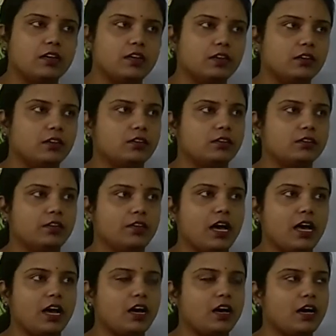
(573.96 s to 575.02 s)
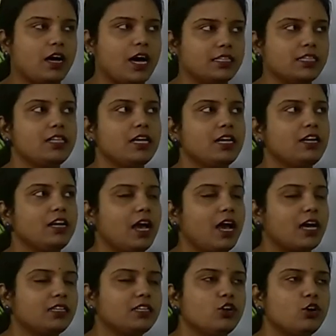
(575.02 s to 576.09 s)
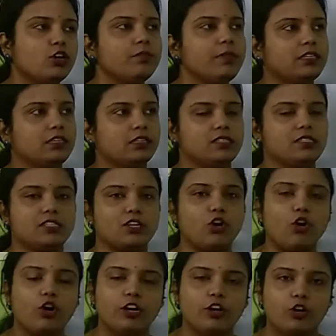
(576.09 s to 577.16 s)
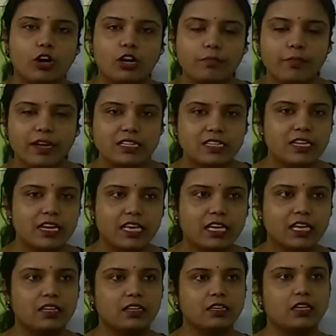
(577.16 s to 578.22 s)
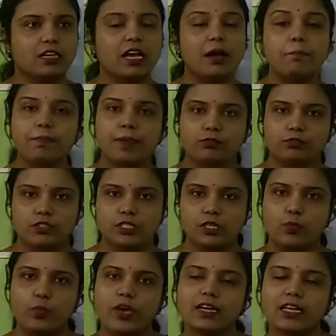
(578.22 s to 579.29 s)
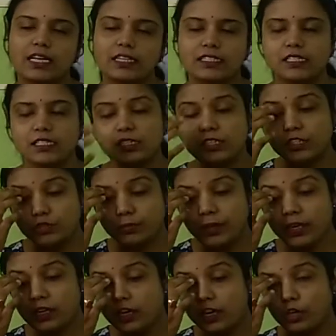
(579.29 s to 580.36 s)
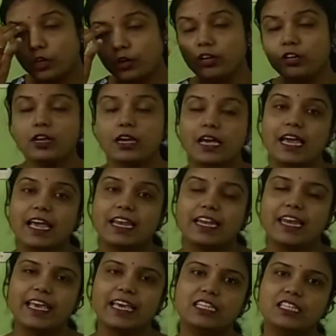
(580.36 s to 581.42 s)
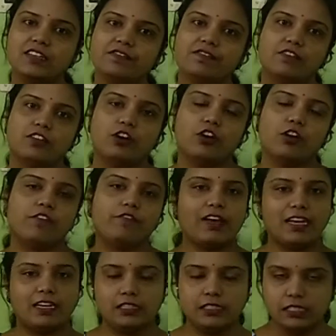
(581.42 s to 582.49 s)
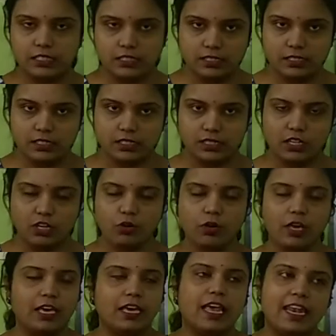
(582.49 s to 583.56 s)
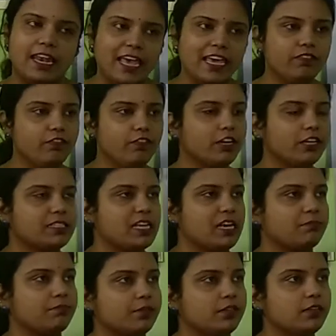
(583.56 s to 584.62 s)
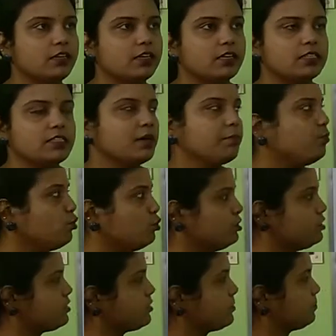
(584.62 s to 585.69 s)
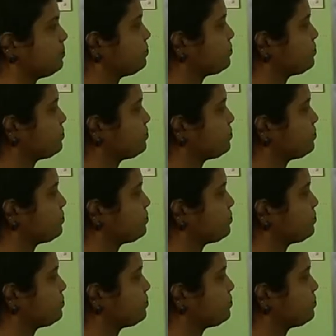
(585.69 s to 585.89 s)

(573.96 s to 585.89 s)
other non-metals or non-metallic compounds were considered to be your negative valencies. Okay, like for example, suppose